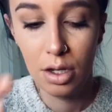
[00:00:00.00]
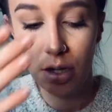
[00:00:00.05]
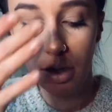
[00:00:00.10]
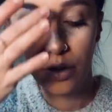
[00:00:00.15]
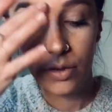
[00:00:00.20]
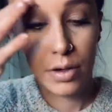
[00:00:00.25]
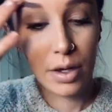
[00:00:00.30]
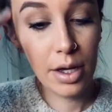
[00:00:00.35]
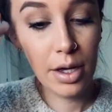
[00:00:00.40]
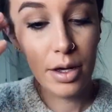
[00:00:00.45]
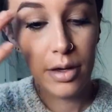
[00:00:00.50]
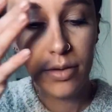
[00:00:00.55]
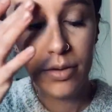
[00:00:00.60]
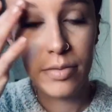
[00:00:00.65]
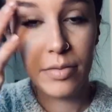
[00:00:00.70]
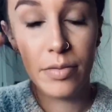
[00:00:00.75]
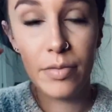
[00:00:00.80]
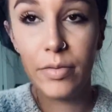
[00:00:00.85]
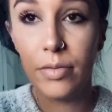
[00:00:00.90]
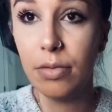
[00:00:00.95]
Okay,
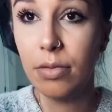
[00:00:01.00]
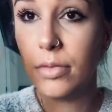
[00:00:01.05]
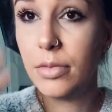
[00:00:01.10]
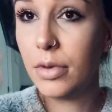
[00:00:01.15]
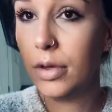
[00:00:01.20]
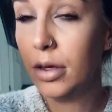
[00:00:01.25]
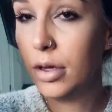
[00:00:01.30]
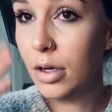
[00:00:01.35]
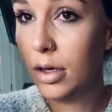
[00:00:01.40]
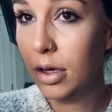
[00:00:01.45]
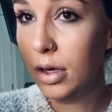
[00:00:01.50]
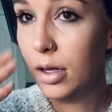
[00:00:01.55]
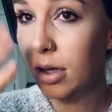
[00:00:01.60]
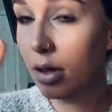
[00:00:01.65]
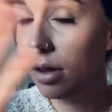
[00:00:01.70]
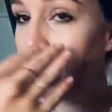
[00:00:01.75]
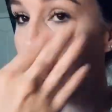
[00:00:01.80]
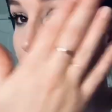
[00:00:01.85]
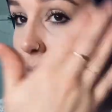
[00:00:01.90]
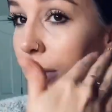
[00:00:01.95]

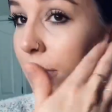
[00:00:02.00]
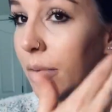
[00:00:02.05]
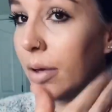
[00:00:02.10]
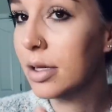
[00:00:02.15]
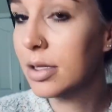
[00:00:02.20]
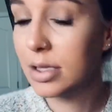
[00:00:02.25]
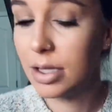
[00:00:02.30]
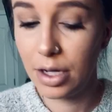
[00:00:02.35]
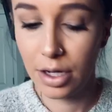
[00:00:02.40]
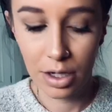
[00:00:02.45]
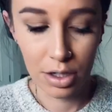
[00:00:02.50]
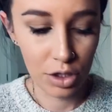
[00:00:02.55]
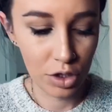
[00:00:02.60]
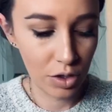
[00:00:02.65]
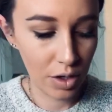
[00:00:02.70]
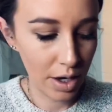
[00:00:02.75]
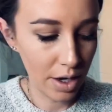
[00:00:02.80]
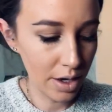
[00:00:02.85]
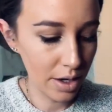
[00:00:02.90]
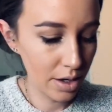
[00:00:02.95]
let my mascara
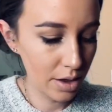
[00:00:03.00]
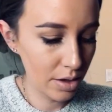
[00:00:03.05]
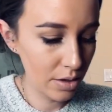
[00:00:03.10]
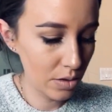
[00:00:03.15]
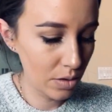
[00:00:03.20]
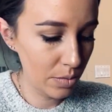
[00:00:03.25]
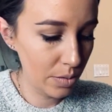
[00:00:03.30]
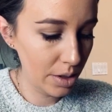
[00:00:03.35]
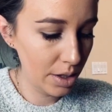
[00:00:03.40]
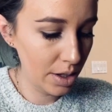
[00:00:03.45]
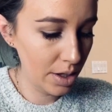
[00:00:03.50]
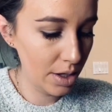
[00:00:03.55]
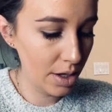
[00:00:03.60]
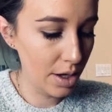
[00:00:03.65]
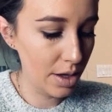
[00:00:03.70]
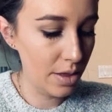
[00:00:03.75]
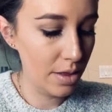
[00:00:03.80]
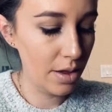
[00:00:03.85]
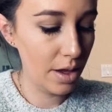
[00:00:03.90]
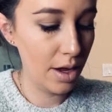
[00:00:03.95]
dry a little bit,
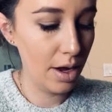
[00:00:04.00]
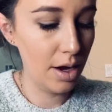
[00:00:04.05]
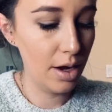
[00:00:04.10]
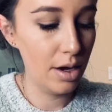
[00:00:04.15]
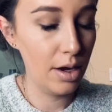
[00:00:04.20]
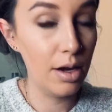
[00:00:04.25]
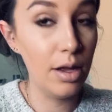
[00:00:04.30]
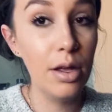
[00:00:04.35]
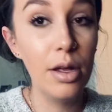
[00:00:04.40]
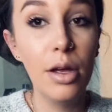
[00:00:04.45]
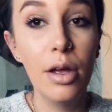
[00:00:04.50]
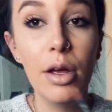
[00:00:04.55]
and then